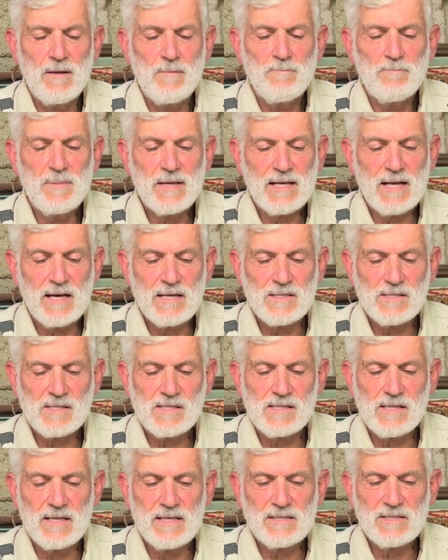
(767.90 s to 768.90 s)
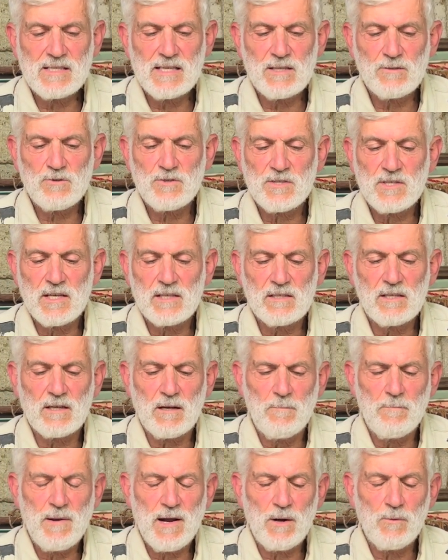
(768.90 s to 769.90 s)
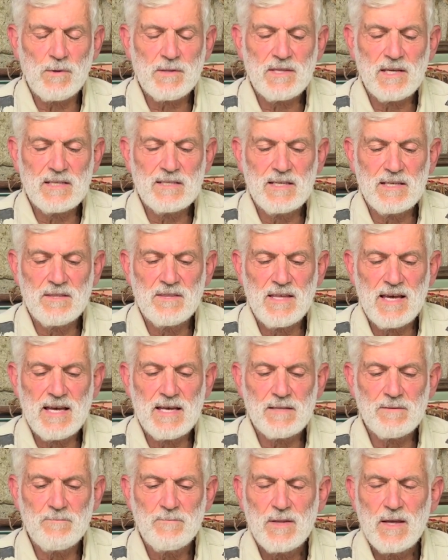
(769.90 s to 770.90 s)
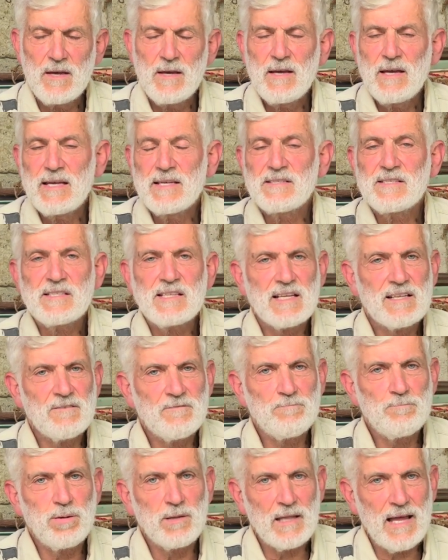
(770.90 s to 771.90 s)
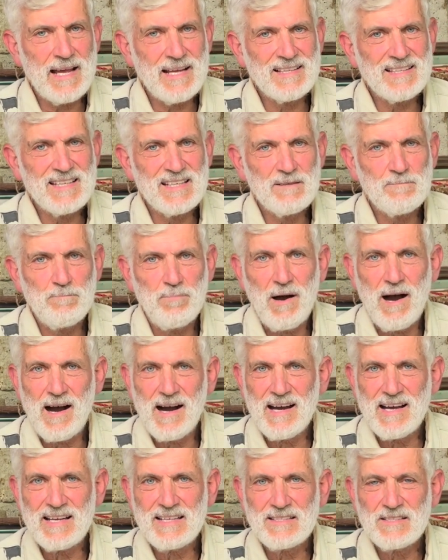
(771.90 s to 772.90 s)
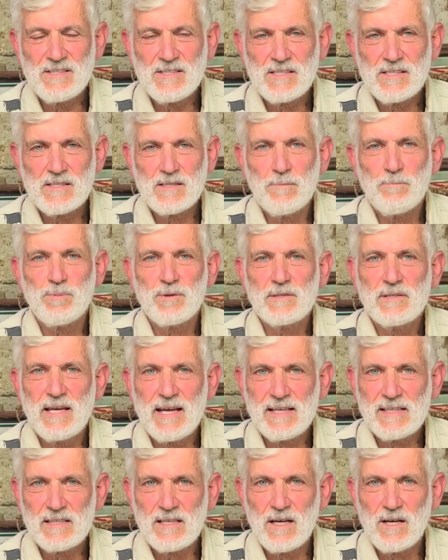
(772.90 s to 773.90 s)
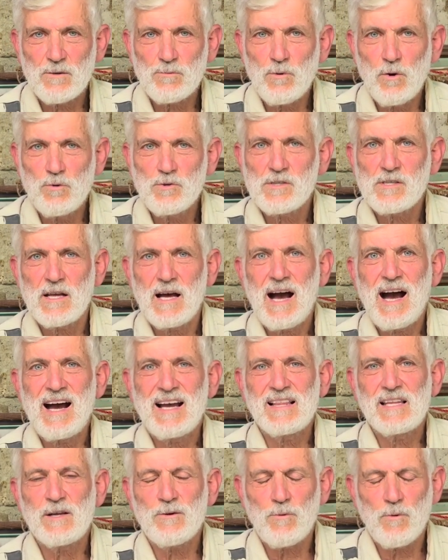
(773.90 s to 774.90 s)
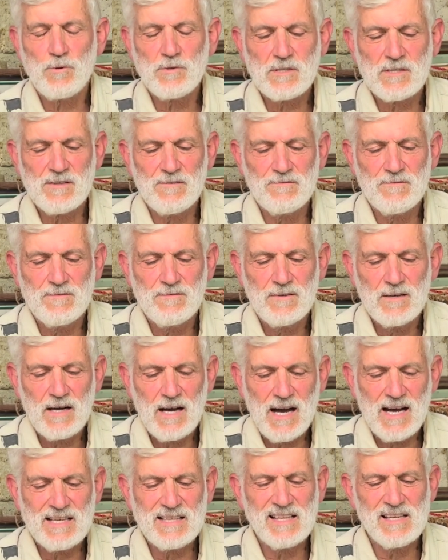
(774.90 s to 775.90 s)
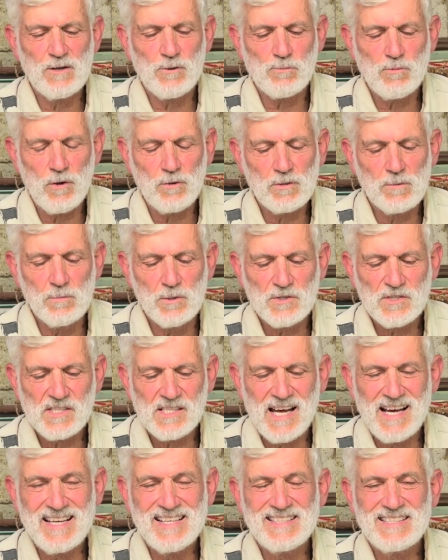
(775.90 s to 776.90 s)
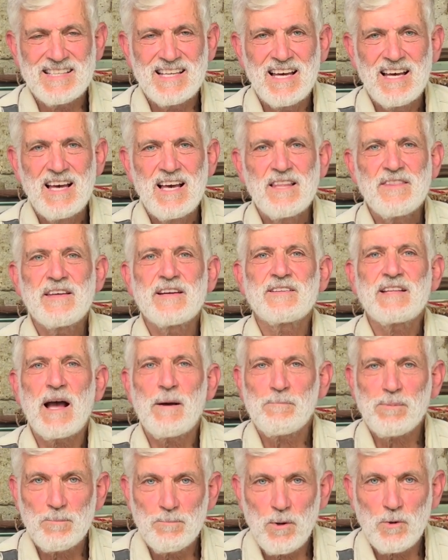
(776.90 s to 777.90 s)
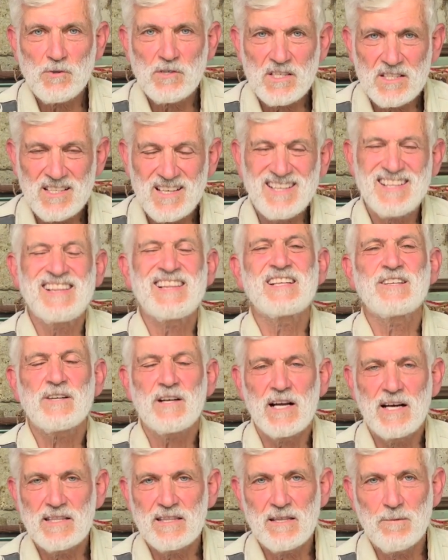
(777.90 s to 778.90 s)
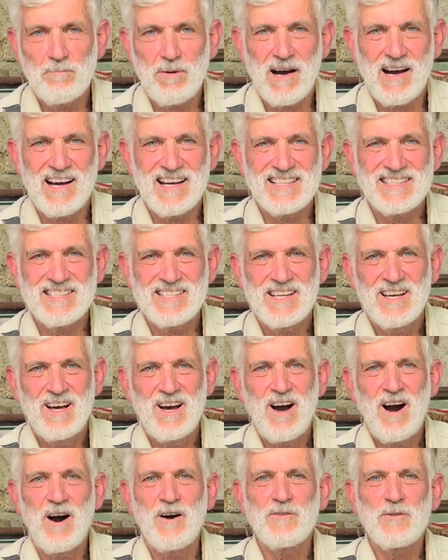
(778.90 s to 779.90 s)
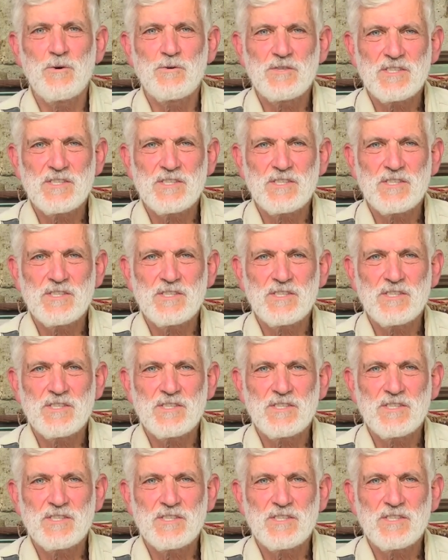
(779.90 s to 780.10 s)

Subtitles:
because it's interesting to compare what they did then. Instead of planting pines to protect highly erodible sites, they're now proposing to clear cut the pines on those